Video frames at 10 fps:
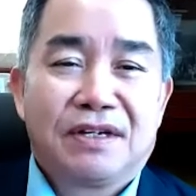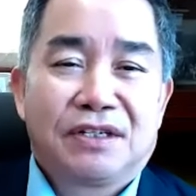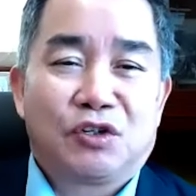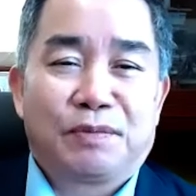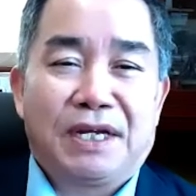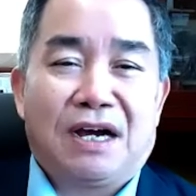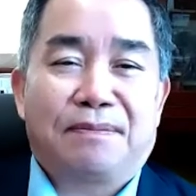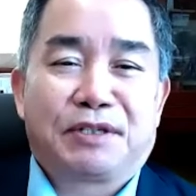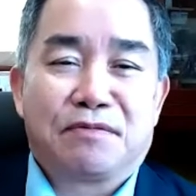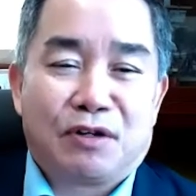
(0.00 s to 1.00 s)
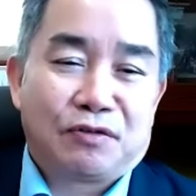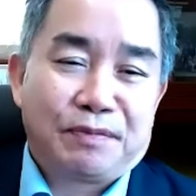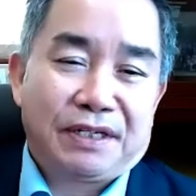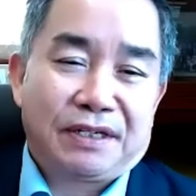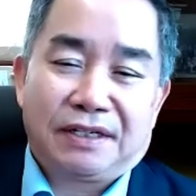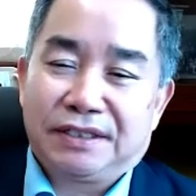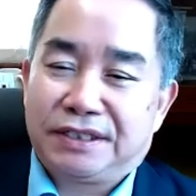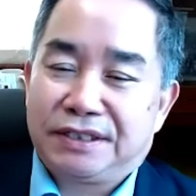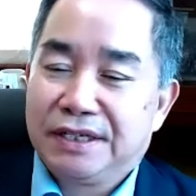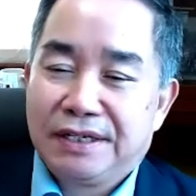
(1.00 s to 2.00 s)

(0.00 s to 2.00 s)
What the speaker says: should be optimal, because